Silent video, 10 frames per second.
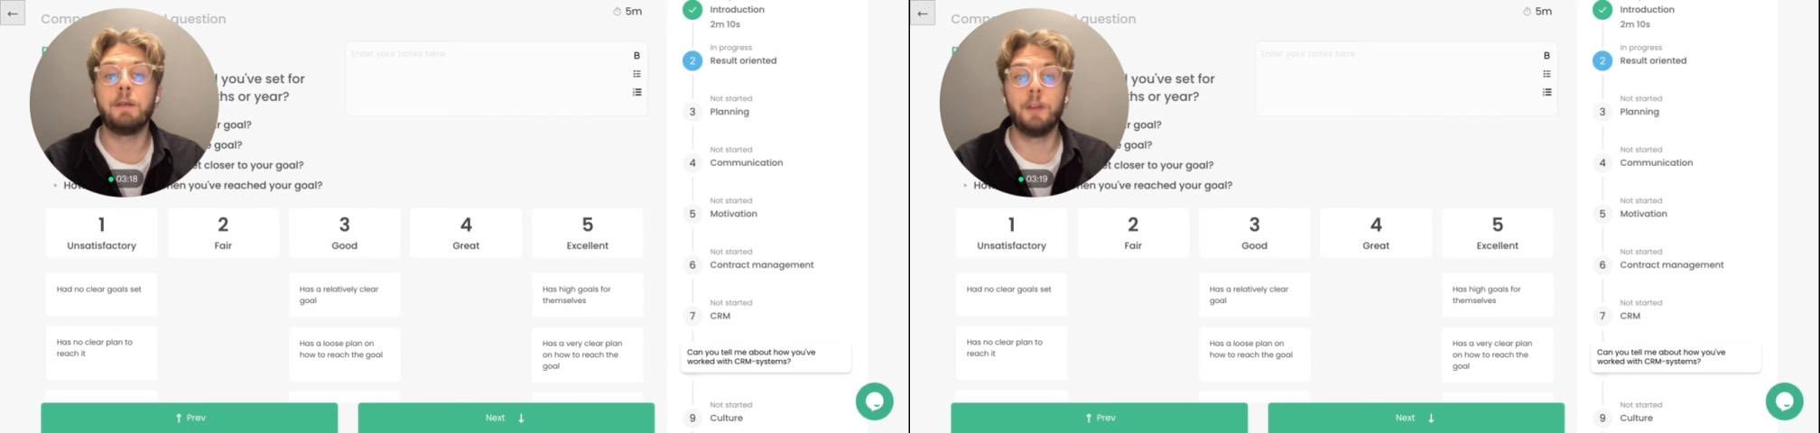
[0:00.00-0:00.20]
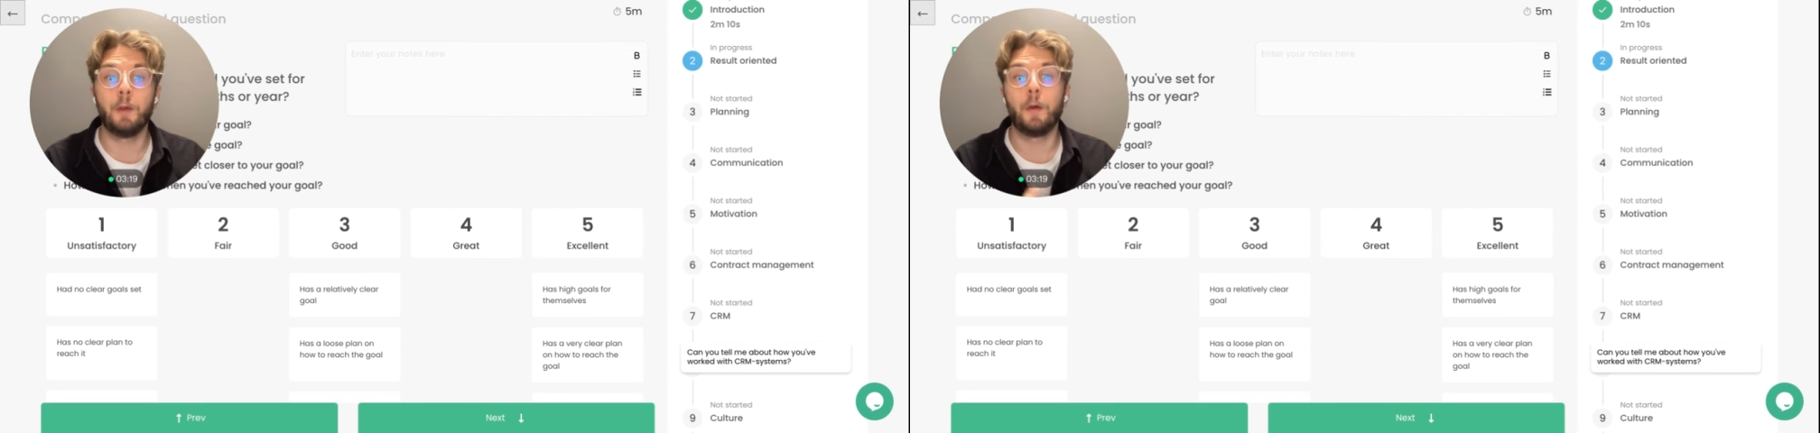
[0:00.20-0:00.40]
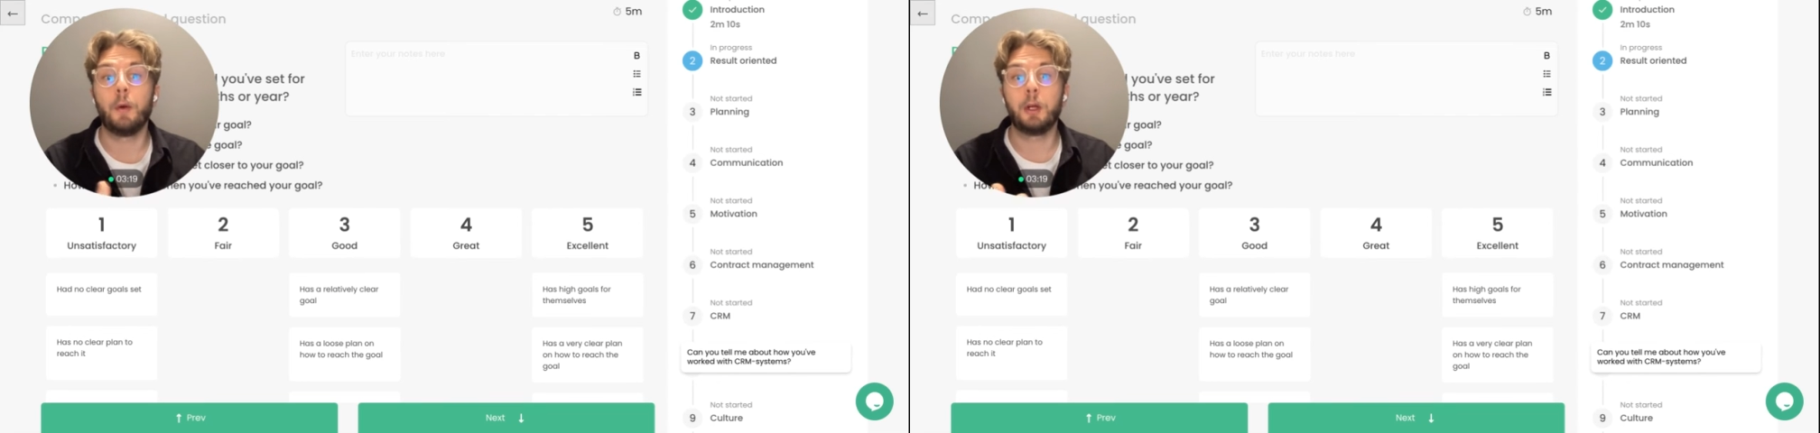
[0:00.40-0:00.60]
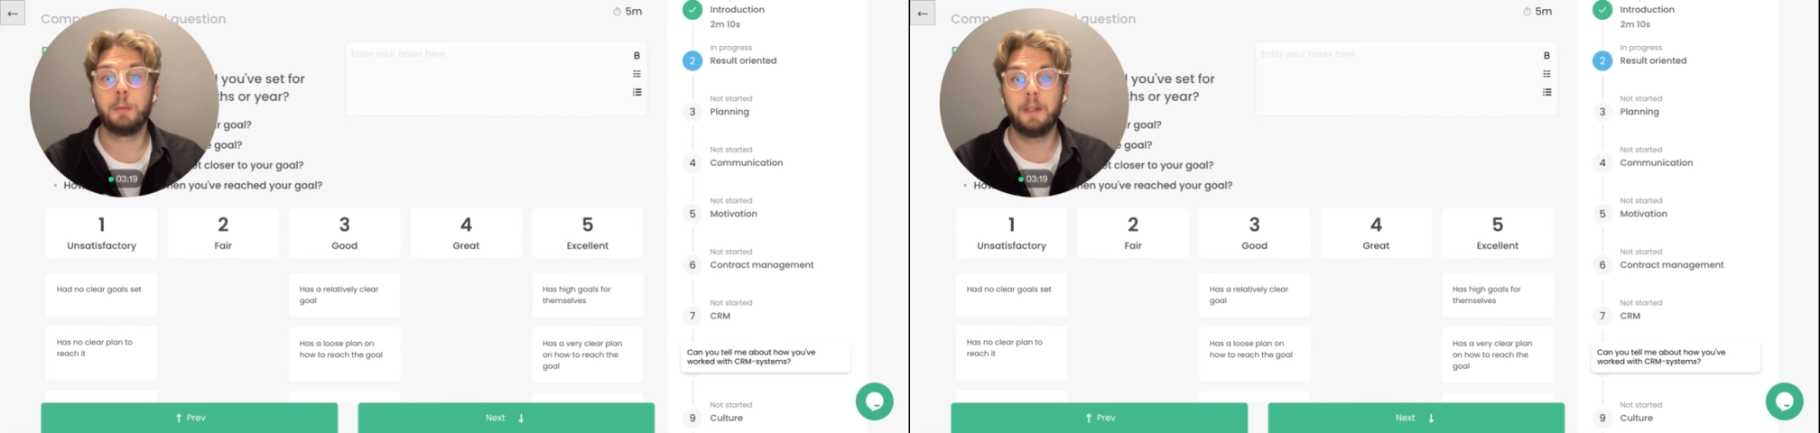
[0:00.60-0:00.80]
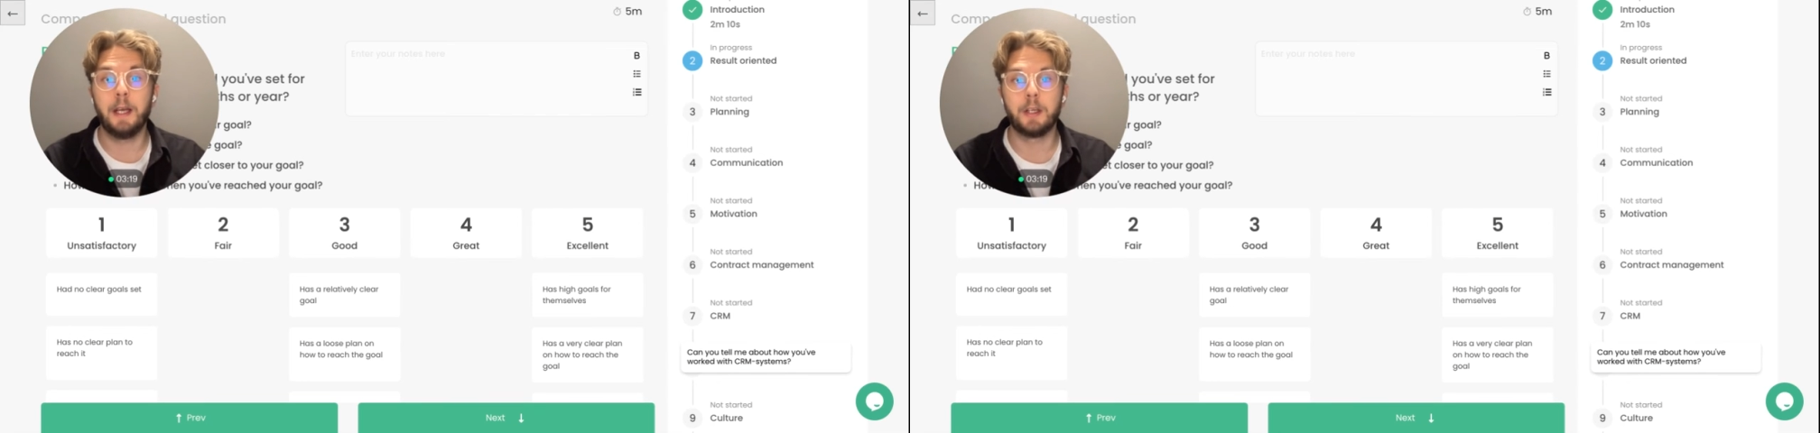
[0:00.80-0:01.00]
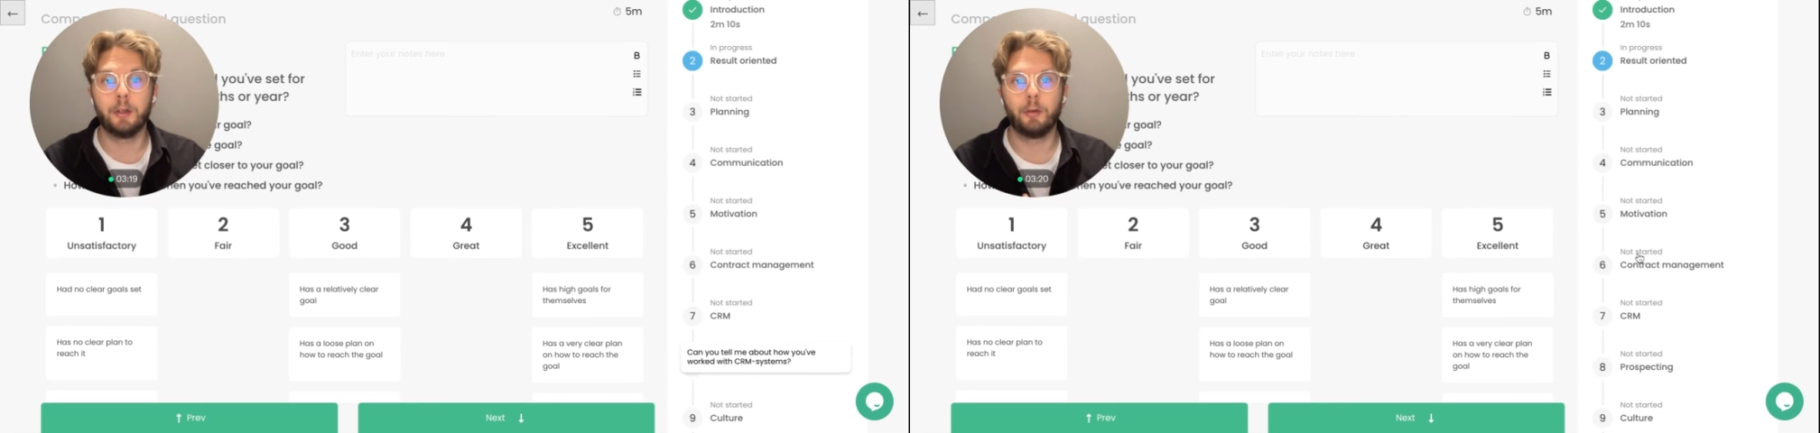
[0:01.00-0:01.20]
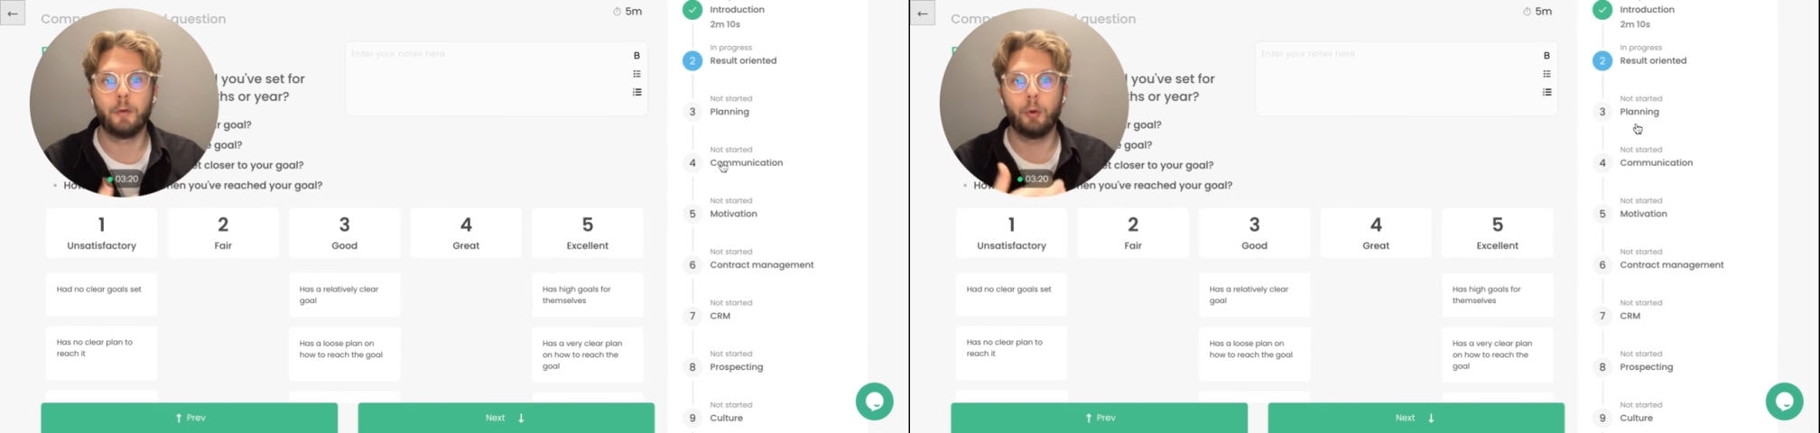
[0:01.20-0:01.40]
even though the recommendation is,